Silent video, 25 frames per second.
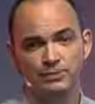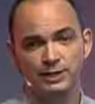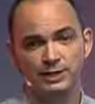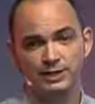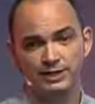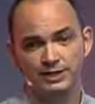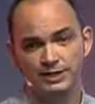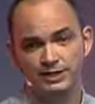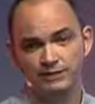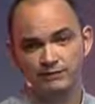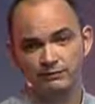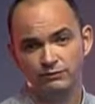big
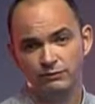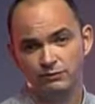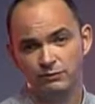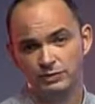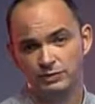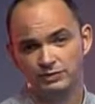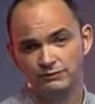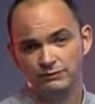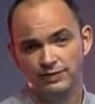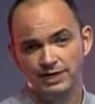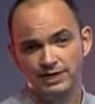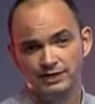
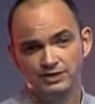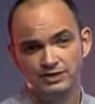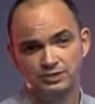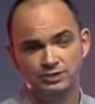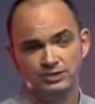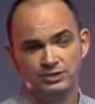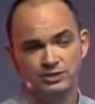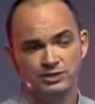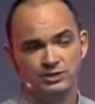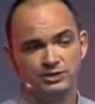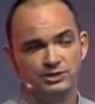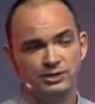influence
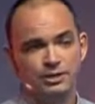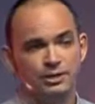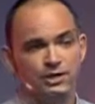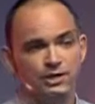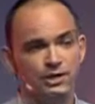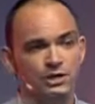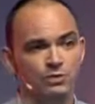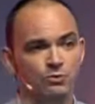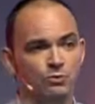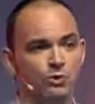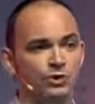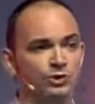factors.
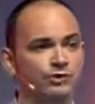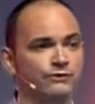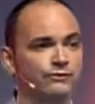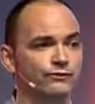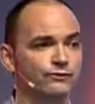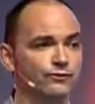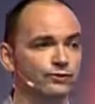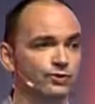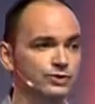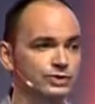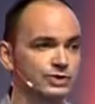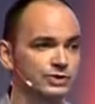One, of
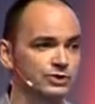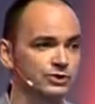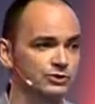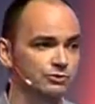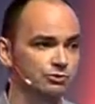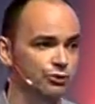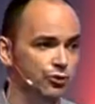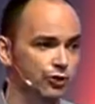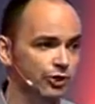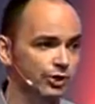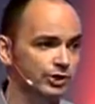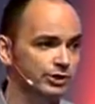course, is
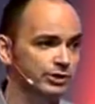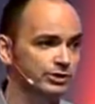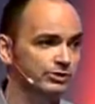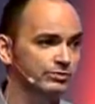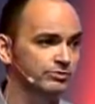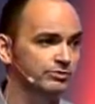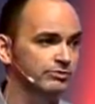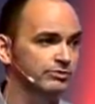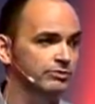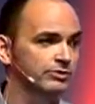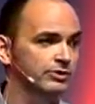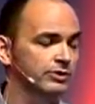work.
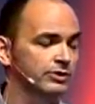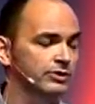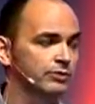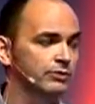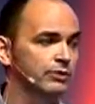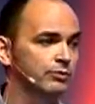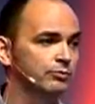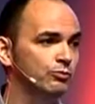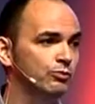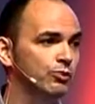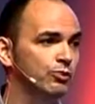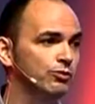
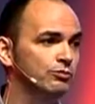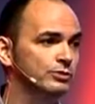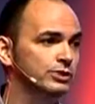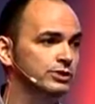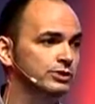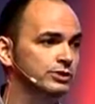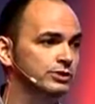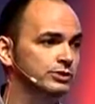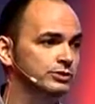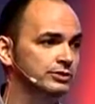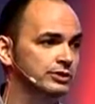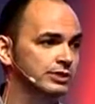The
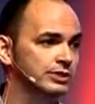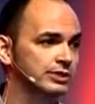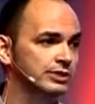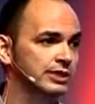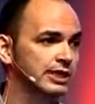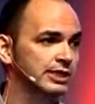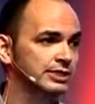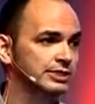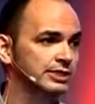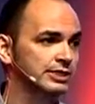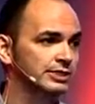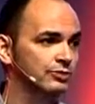moment you're
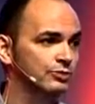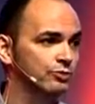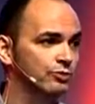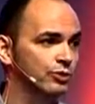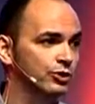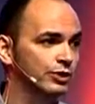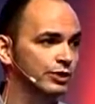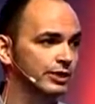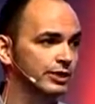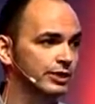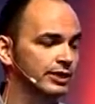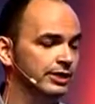starting
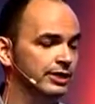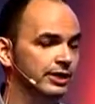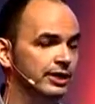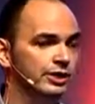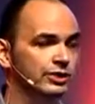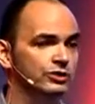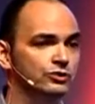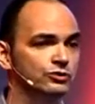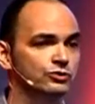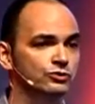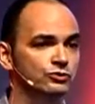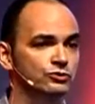working,
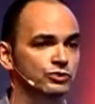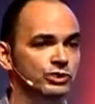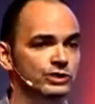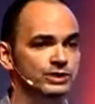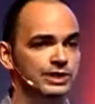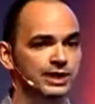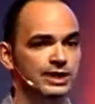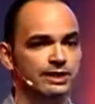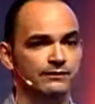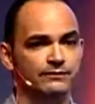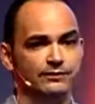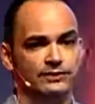you do not
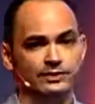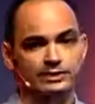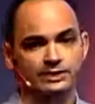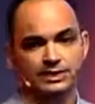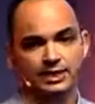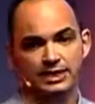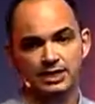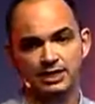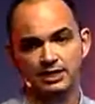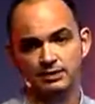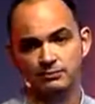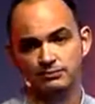have the
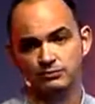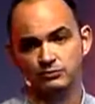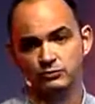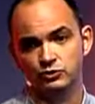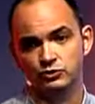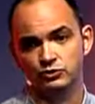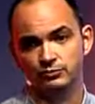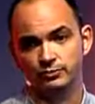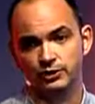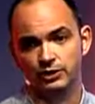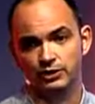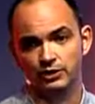time
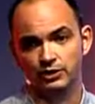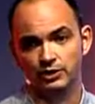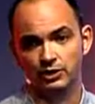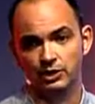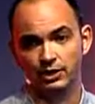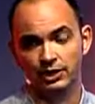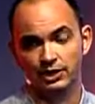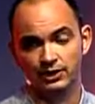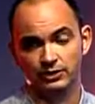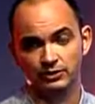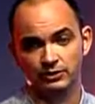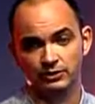to be online